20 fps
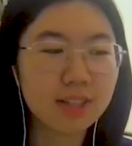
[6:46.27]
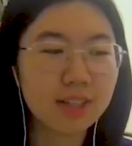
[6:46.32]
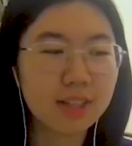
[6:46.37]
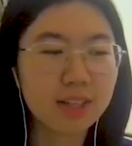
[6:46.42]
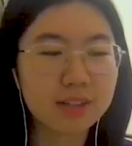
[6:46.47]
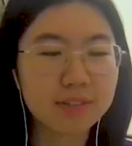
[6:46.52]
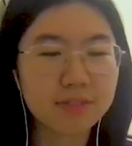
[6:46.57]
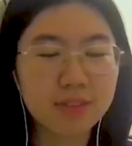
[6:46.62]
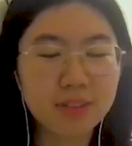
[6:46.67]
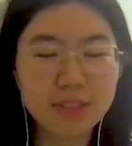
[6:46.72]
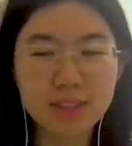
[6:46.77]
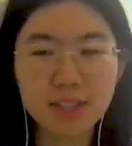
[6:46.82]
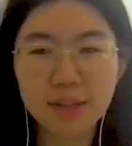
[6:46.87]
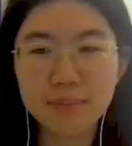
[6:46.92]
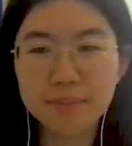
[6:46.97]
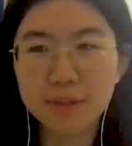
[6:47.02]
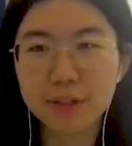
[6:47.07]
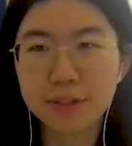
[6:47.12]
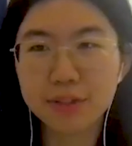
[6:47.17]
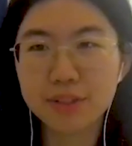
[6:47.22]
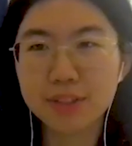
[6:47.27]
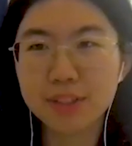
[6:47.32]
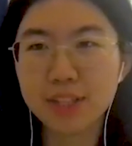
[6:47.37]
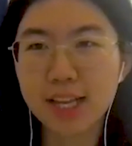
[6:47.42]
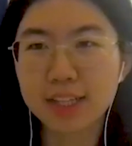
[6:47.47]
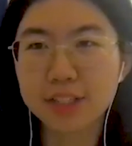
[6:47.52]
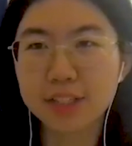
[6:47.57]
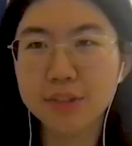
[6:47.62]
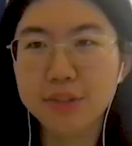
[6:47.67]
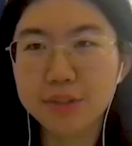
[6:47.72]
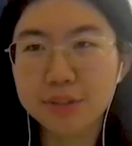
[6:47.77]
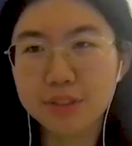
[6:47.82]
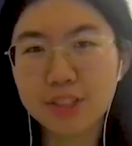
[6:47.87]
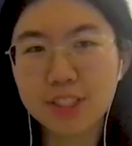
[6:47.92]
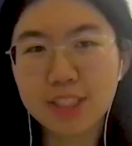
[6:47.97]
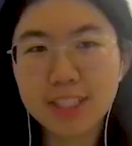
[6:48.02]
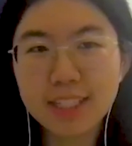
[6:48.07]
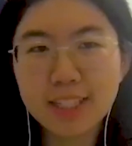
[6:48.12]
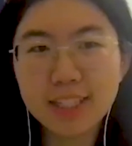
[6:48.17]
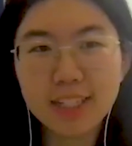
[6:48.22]
Like, for example, like
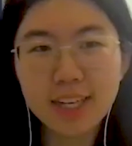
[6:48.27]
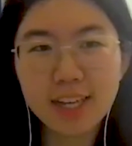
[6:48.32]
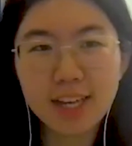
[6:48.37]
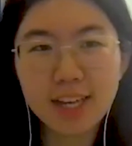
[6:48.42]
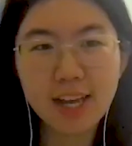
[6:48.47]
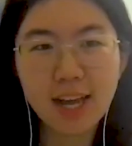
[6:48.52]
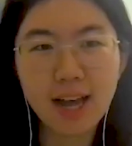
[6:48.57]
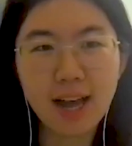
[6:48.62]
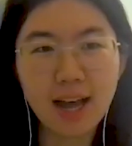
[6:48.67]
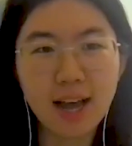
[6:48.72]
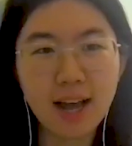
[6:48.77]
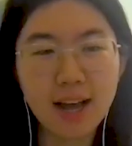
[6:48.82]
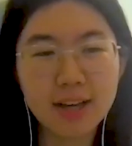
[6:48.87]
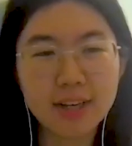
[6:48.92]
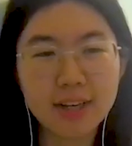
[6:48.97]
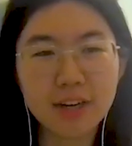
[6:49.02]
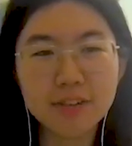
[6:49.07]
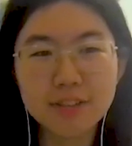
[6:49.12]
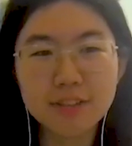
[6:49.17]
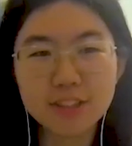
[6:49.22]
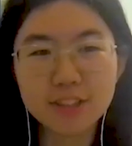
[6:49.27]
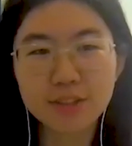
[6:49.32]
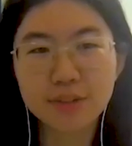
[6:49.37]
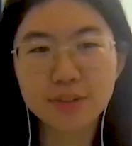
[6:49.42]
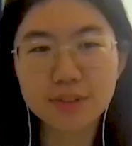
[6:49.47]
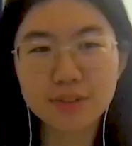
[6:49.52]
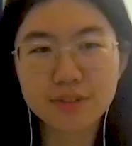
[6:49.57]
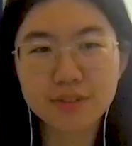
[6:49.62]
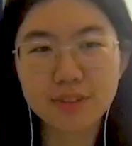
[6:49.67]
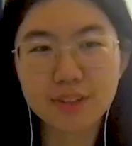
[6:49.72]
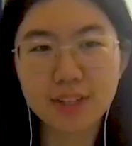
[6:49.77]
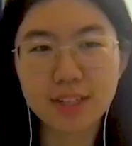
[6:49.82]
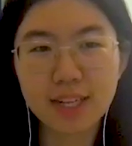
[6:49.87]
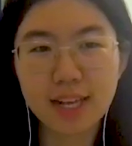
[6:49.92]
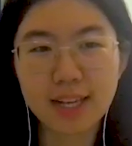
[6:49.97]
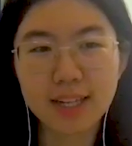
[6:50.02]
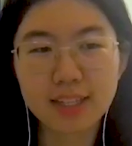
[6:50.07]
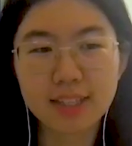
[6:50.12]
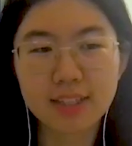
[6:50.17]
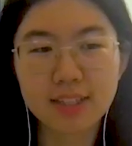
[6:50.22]
usually I always look for
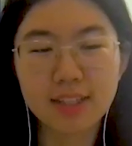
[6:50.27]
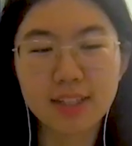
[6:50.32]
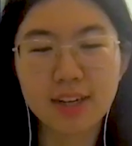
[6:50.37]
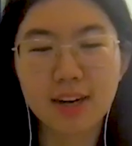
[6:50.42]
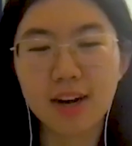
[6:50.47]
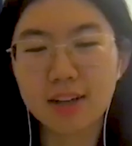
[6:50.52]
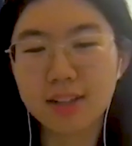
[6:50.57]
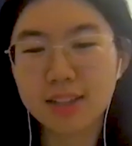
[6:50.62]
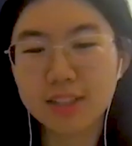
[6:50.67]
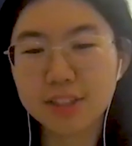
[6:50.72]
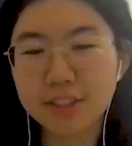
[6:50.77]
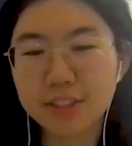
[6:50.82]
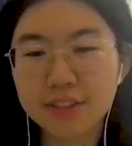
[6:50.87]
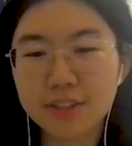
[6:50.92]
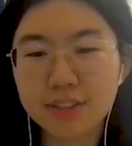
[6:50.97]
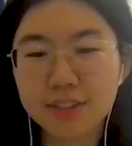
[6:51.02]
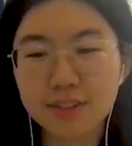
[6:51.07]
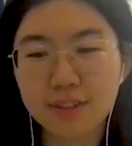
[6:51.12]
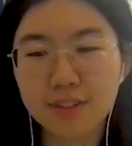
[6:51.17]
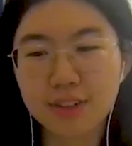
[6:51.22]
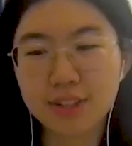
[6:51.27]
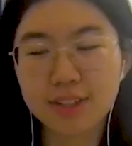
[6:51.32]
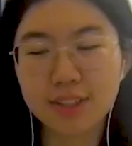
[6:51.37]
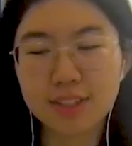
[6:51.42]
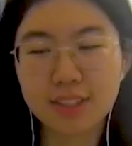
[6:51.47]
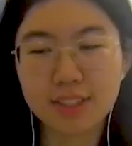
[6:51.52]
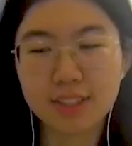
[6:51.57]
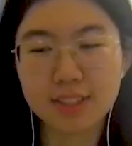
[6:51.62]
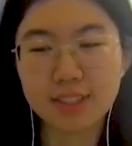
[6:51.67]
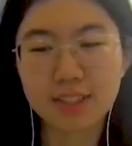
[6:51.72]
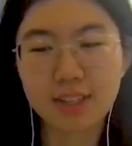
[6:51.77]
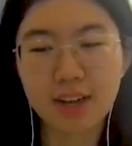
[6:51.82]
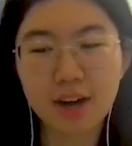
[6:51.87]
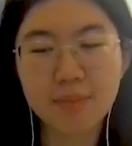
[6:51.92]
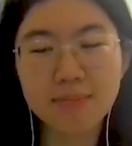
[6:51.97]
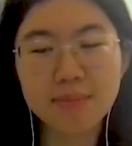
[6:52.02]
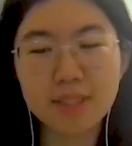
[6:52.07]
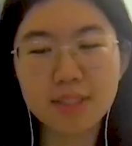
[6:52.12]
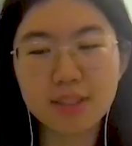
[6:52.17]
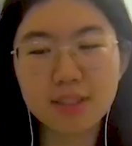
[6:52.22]
like articles or just
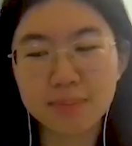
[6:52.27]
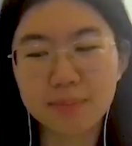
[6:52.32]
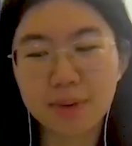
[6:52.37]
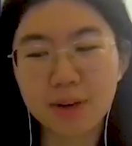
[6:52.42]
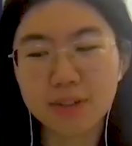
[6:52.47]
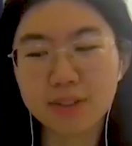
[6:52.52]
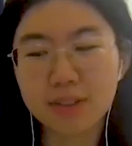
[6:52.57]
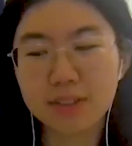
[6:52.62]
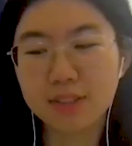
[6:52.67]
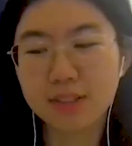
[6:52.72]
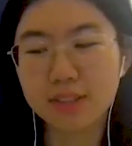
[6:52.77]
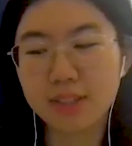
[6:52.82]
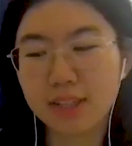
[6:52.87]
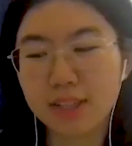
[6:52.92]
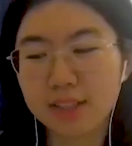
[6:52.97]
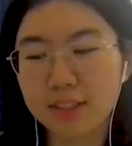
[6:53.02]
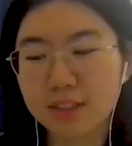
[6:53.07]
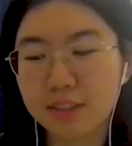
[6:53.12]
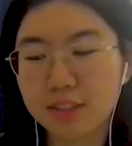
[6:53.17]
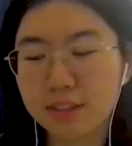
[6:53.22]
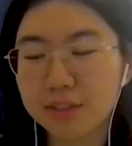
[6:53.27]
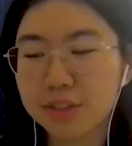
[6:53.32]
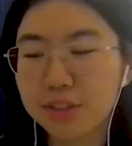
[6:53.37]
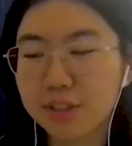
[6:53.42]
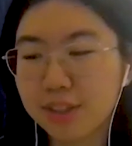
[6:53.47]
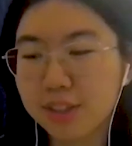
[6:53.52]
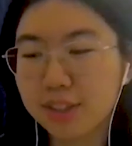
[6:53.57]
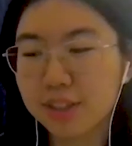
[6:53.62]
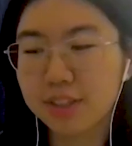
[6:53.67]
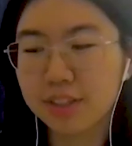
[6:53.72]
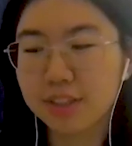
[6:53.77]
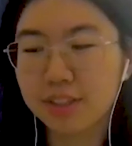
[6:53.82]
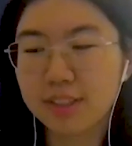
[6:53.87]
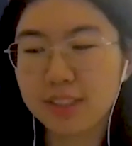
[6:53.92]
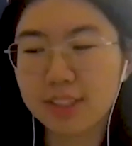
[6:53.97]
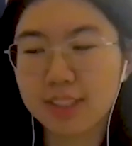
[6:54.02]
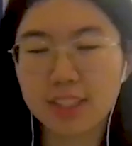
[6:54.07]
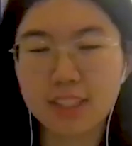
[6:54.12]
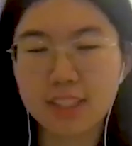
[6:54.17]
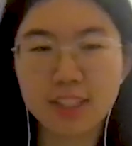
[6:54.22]
comments about like social
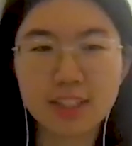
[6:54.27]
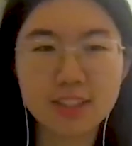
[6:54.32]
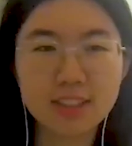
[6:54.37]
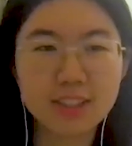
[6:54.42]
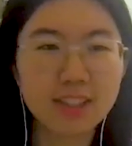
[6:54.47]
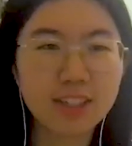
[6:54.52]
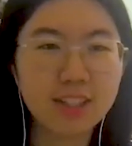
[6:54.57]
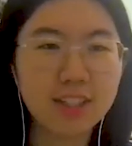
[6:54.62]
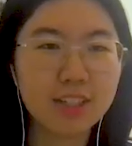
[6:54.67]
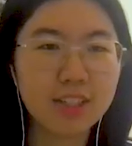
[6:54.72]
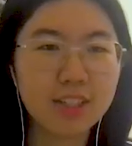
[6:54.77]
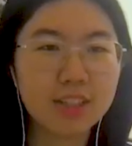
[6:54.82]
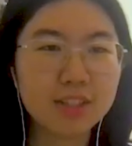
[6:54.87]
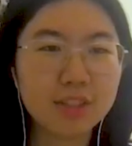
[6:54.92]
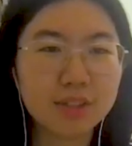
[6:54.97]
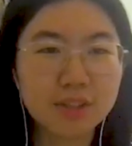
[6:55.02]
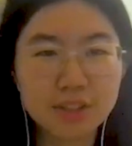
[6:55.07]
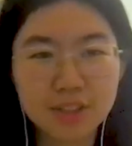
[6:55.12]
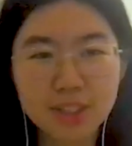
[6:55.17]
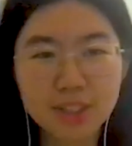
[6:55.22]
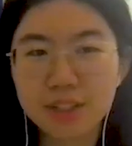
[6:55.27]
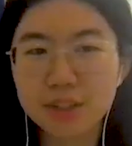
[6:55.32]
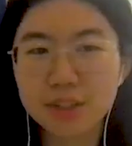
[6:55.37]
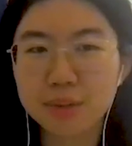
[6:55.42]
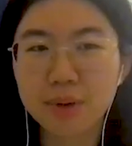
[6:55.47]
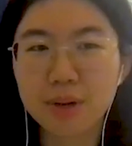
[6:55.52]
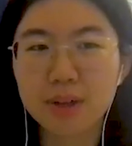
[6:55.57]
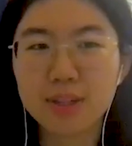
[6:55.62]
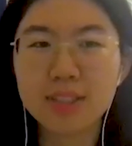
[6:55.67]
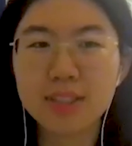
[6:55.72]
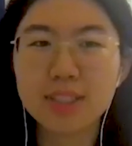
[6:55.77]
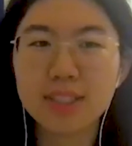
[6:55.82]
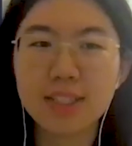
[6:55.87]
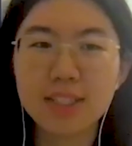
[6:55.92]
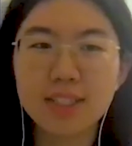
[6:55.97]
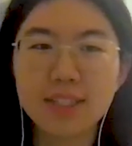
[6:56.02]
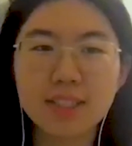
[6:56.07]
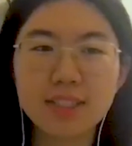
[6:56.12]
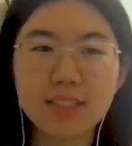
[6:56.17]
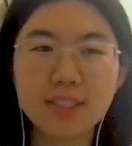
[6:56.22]
issues such as social
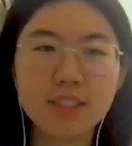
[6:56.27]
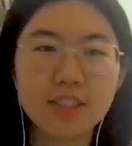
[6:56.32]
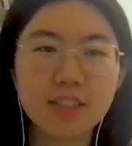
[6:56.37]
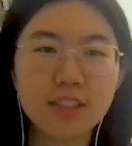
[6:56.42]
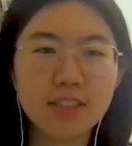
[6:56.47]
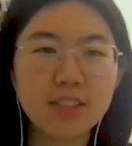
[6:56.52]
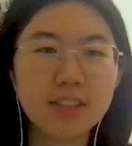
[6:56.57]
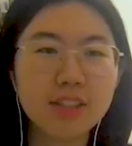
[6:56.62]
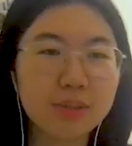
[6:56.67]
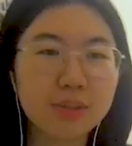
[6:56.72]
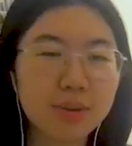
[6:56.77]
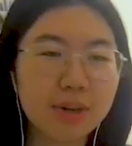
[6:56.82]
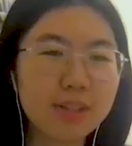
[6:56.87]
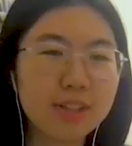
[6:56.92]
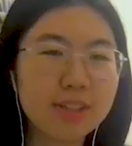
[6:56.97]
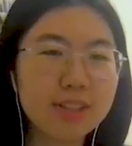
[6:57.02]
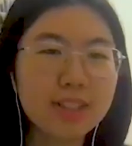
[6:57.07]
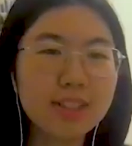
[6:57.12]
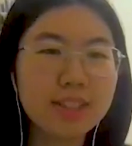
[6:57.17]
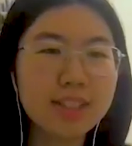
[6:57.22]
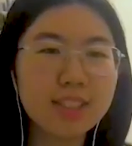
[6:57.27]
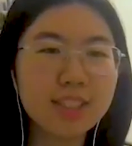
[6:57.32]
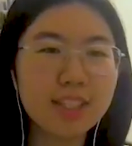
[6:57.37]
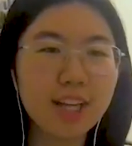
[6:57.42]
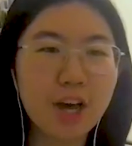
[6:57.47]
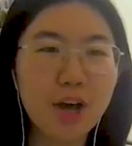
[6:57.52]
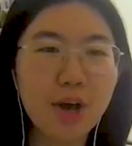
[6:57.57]
inequalities, gender equalities.